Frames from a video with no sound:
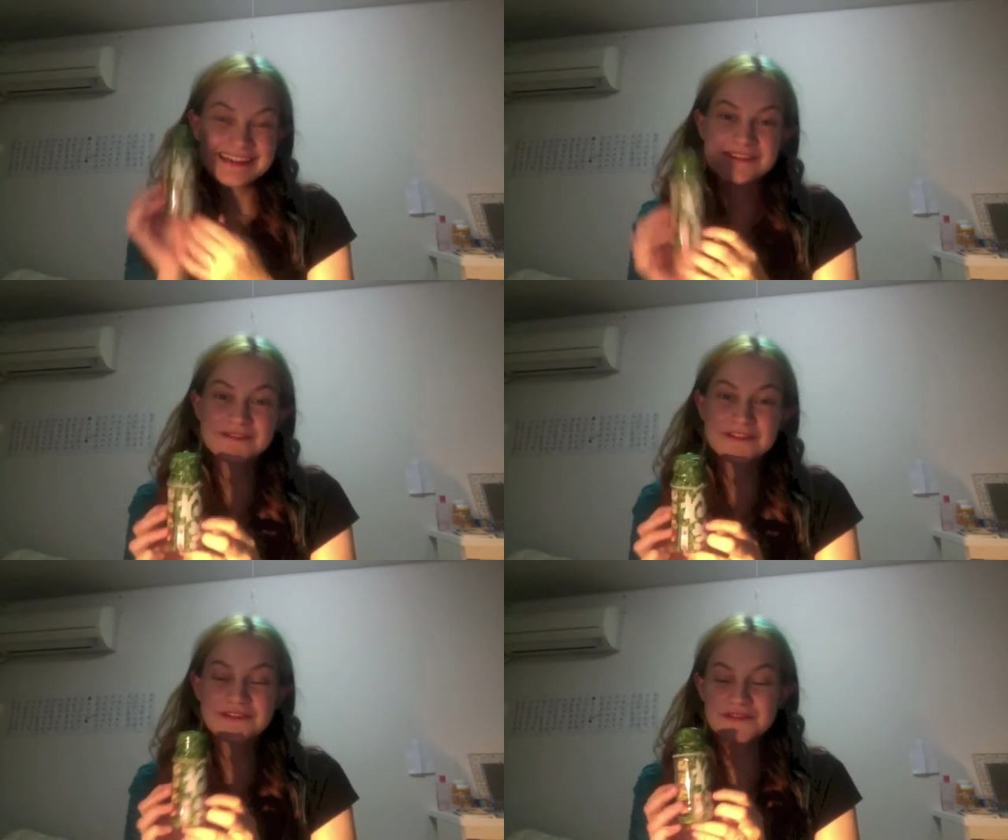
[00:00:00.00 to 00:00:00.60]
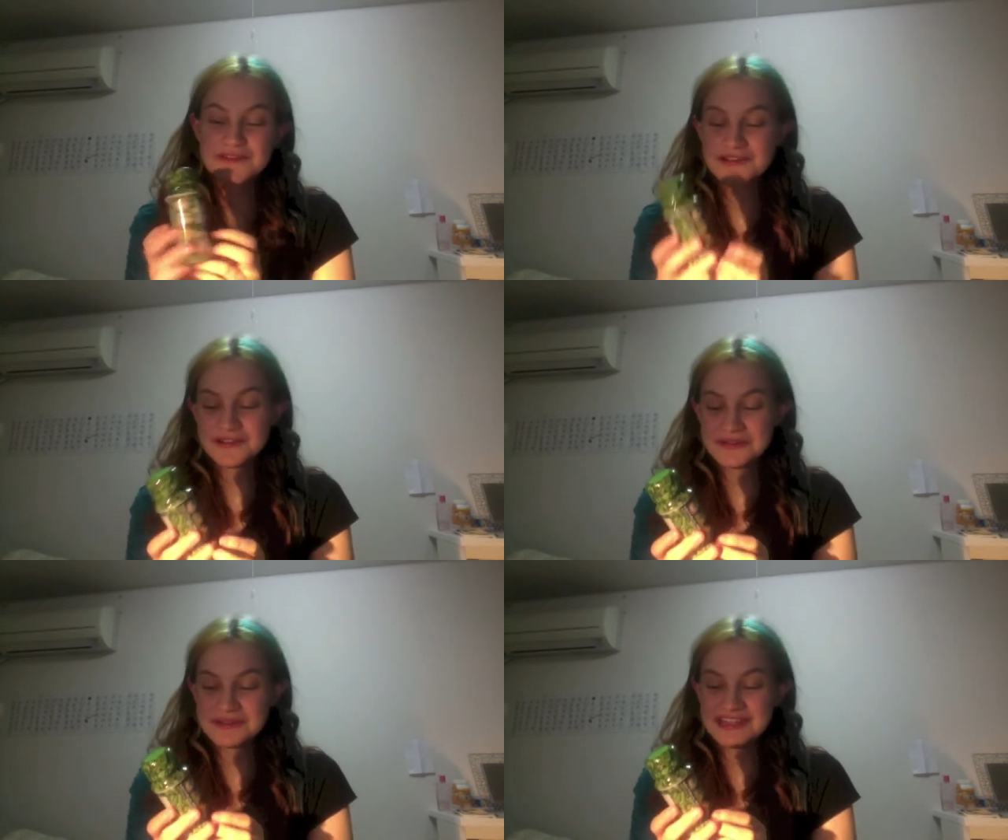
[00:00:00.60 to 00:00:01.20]
For those of you who don't
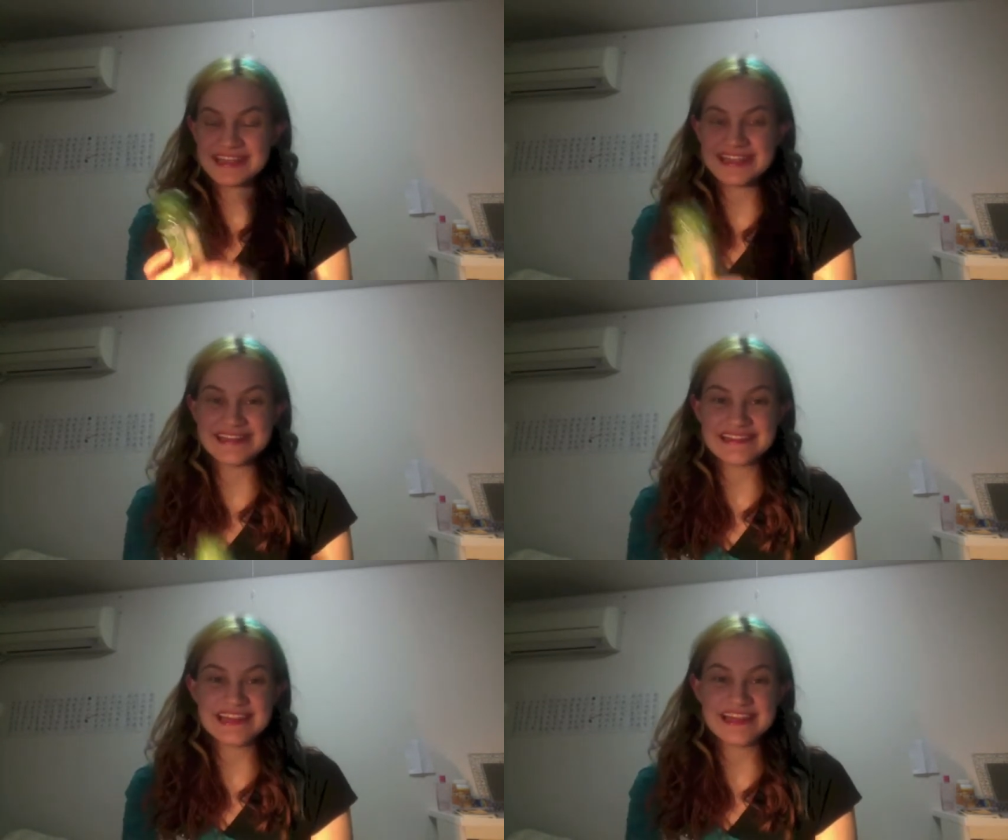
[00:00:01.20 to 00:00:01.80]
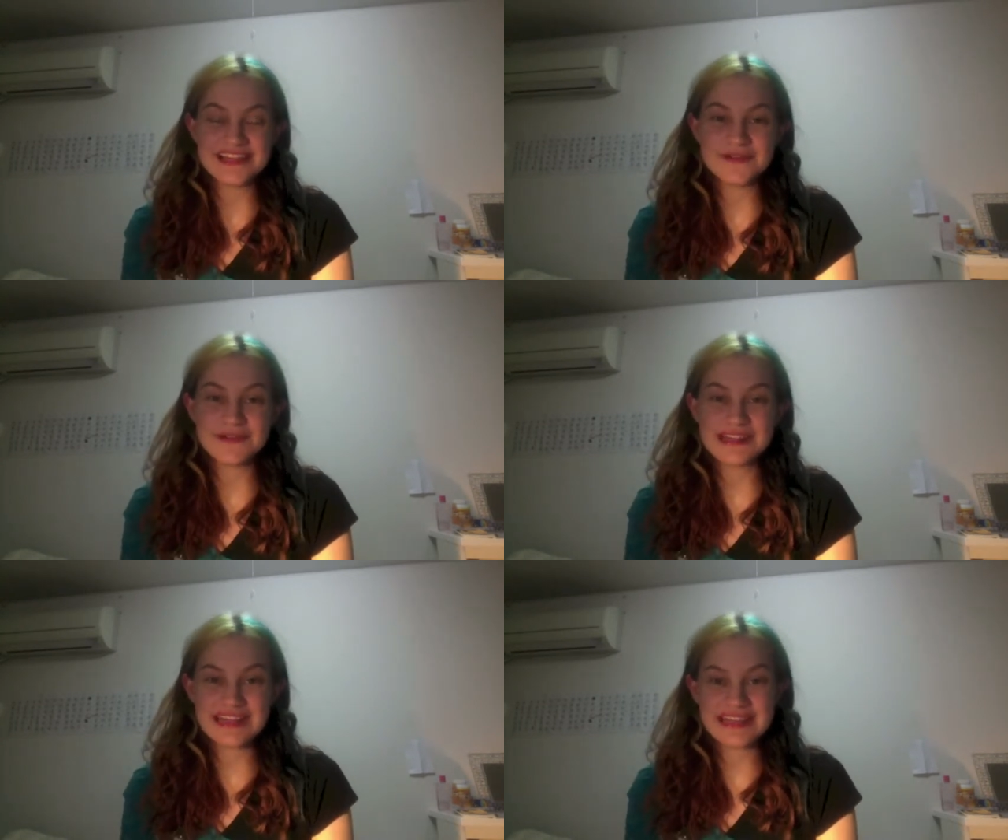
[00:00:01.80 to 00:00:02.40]
know what negi is, you
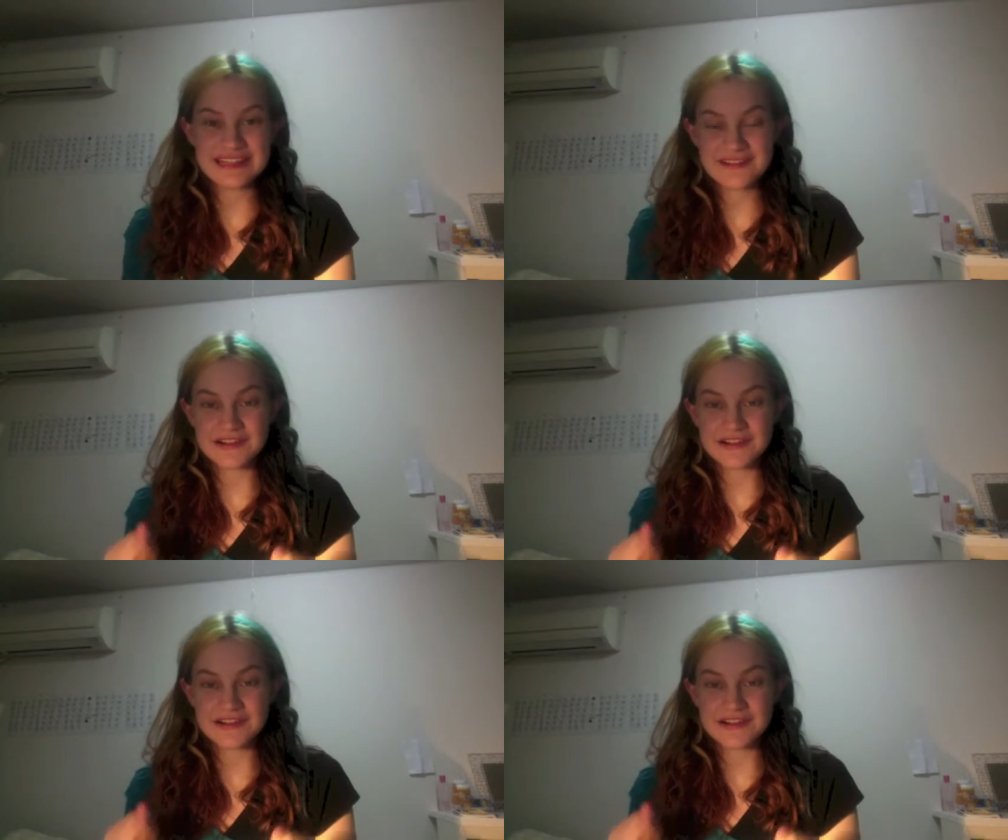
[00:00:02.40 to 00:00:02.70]
can get it